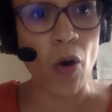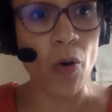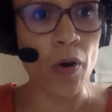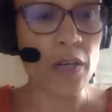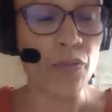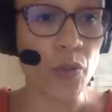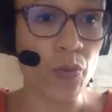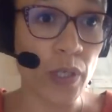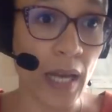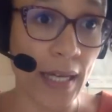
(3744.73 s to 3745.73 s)
or if you
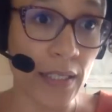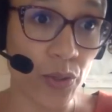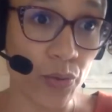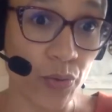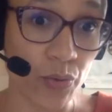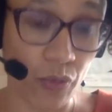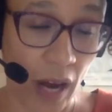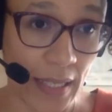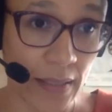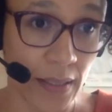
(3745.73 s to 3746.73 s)
would like to
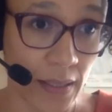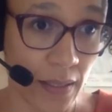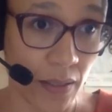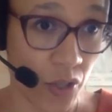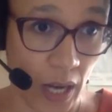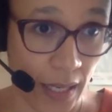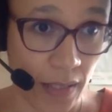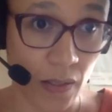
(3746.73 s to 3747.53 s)
write in the chat.